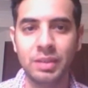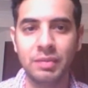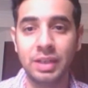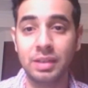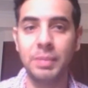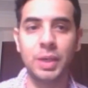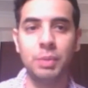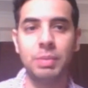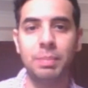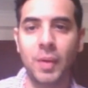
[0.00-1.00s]
welcome back
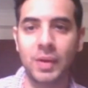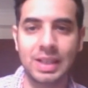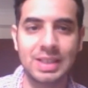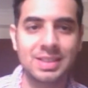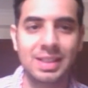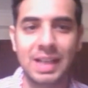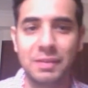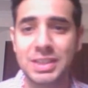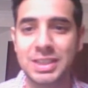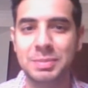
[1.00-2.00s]
to my podcast The
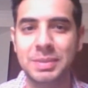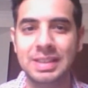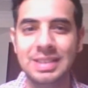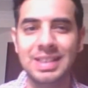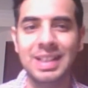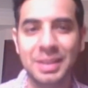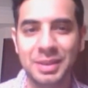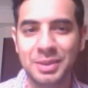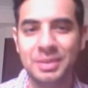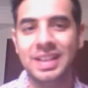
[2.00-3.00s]
Language Experience
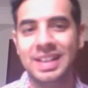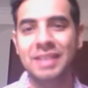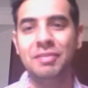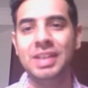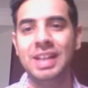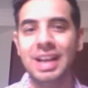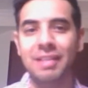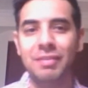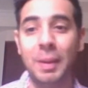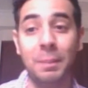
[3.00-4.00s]
and today we
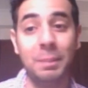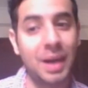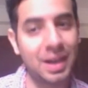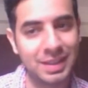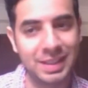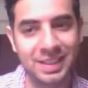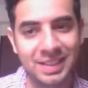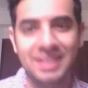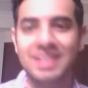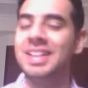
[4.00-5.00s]
have Bharti.
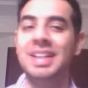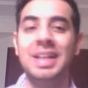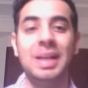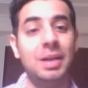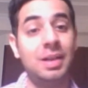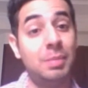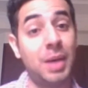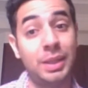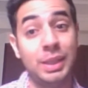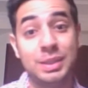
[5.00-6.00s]

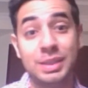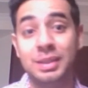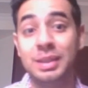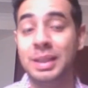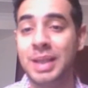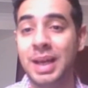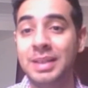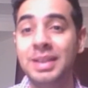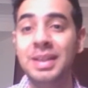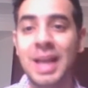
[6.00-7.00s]
Bharti is an
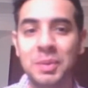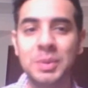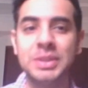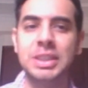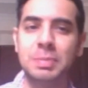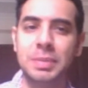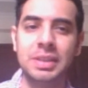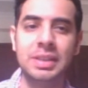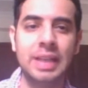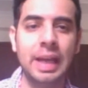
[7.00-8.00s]
Italian language
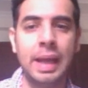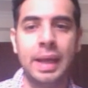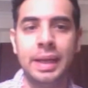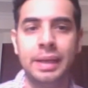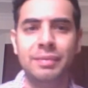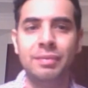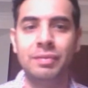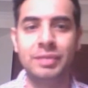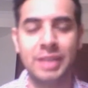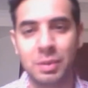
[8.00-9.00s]
expert, and
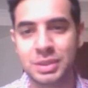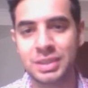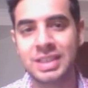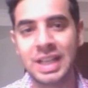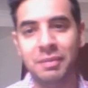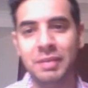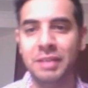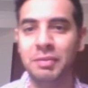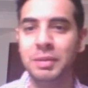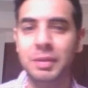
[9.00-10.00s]
there was this time
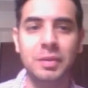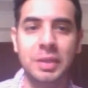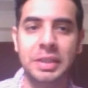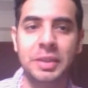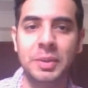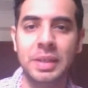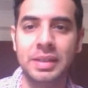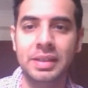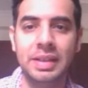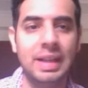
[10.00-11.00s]
when we were working
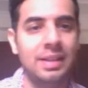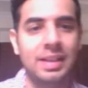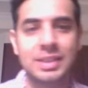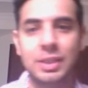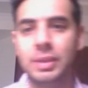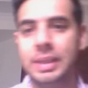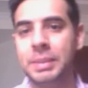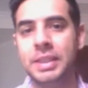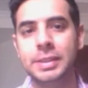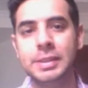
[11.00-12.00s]
together, and that's how I
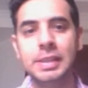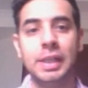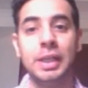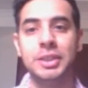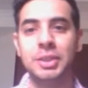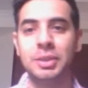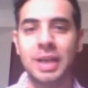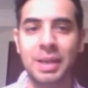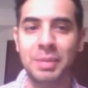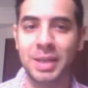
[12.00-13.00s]
met her. So,
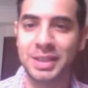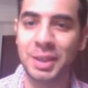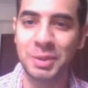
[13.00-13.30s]
hi Bharti, how are